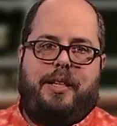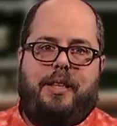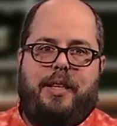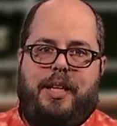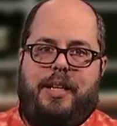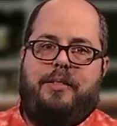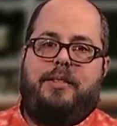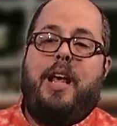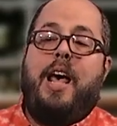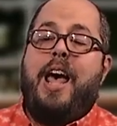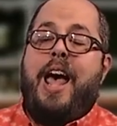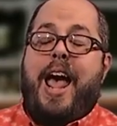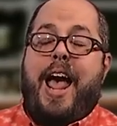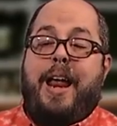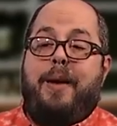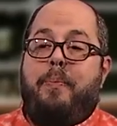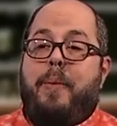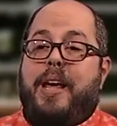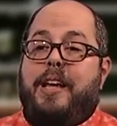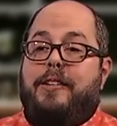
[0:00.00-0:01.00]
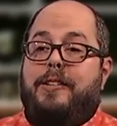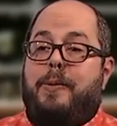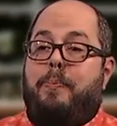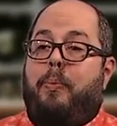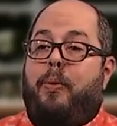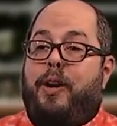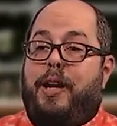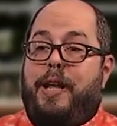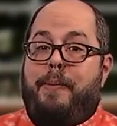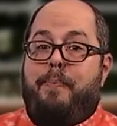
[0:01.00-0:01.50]
in this and makes
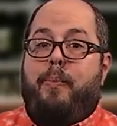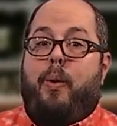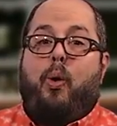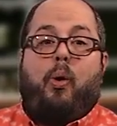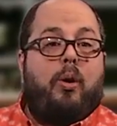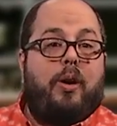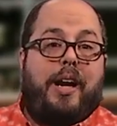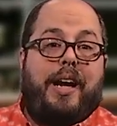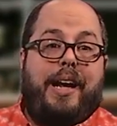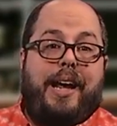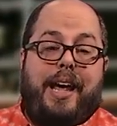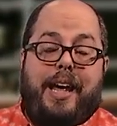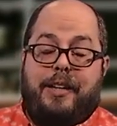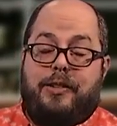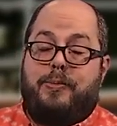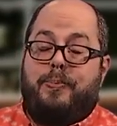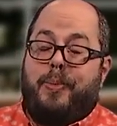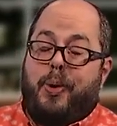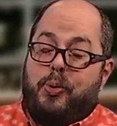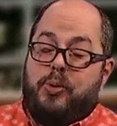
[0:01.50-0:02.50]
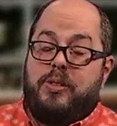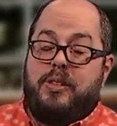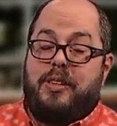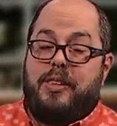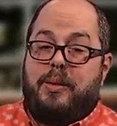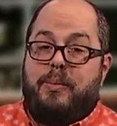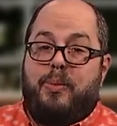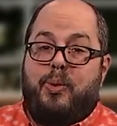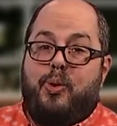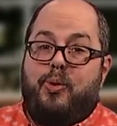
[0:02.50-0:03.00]
it pretty boring as most
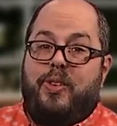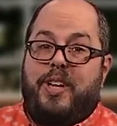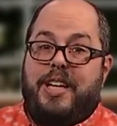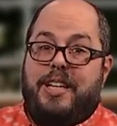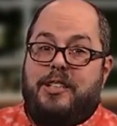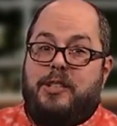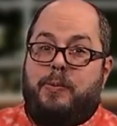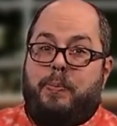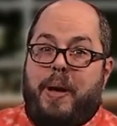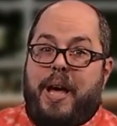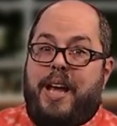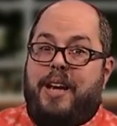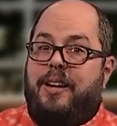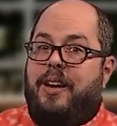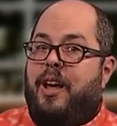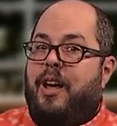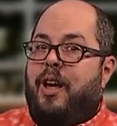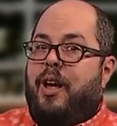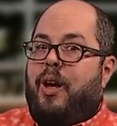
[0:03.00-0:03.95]
of the movie is spent